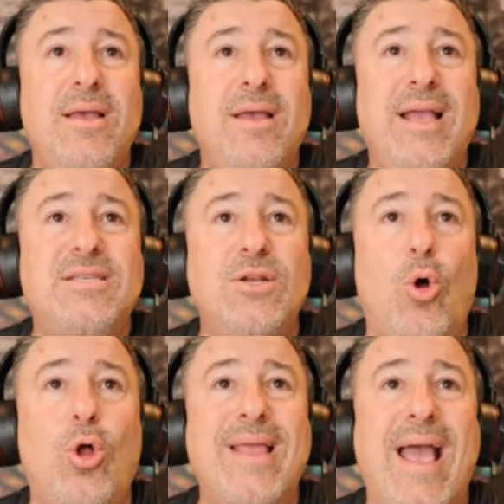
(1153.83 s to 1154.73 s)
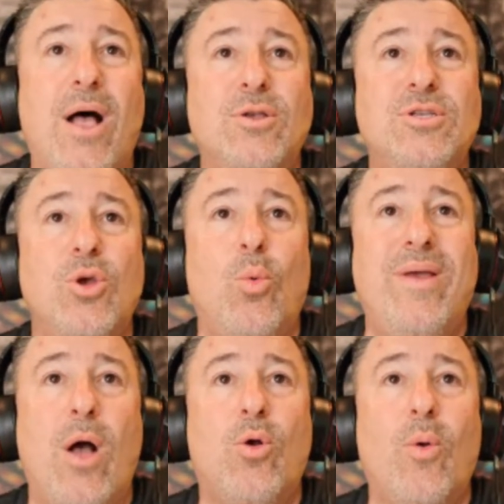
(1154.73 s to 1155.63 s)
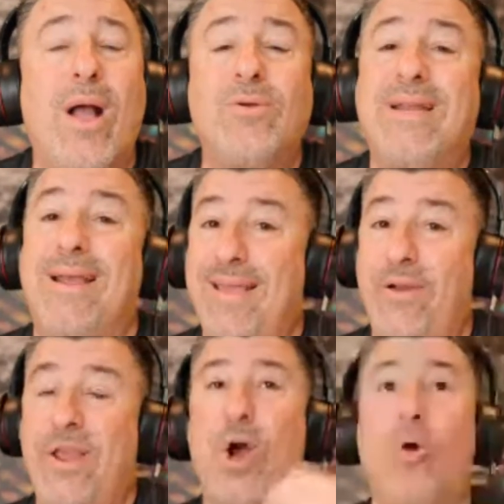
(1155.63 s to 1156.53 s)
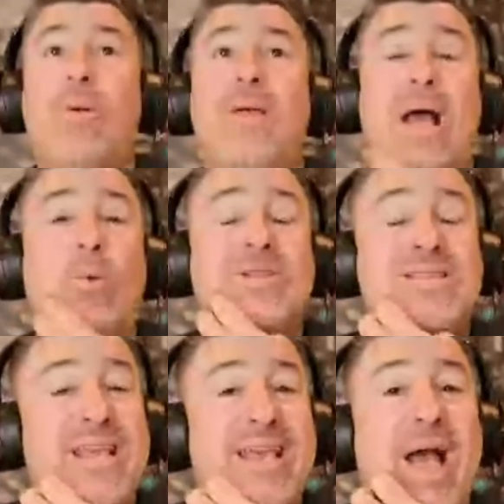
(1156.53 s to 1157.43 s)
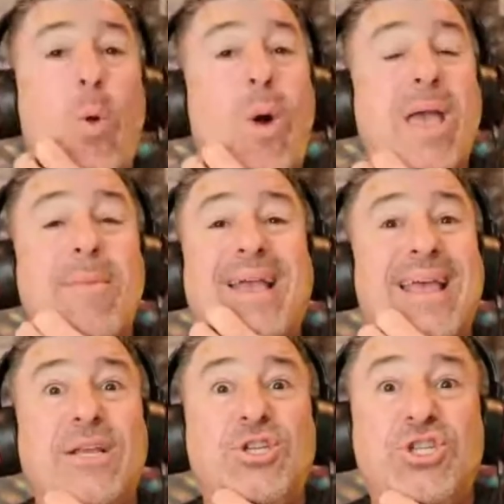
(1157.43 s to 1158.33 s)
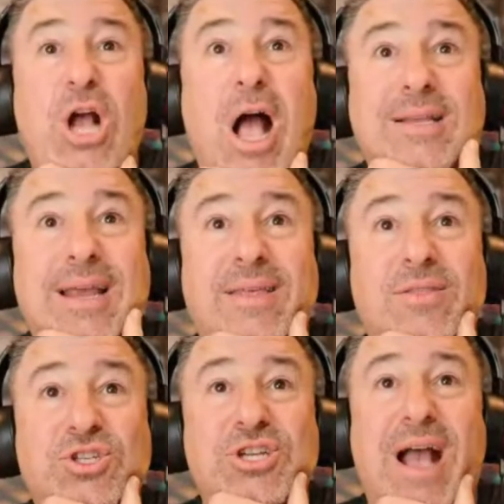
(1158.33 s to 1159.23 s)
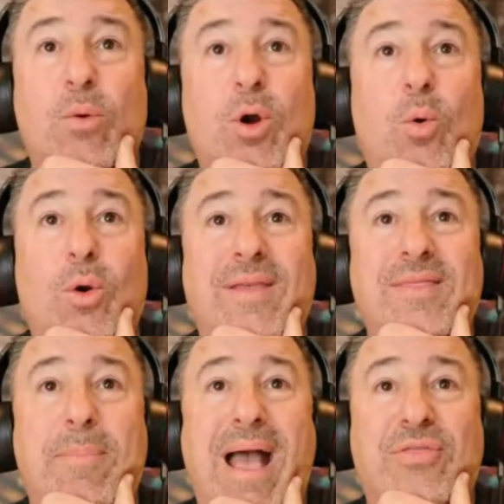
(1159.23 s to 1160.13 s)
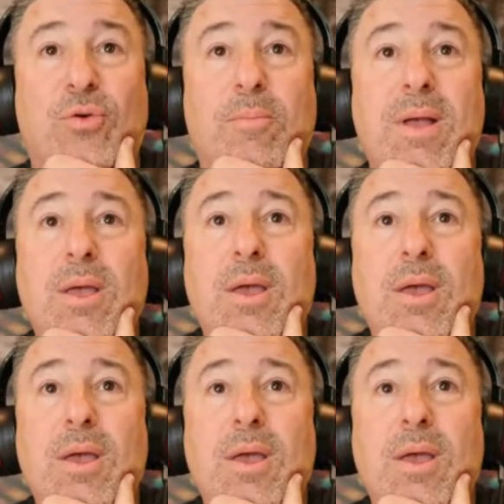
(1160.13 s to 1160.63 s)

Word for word: It's an old house without grounding. There you go. That was the uh, why am I getting shocked in the shower or in the bathroom?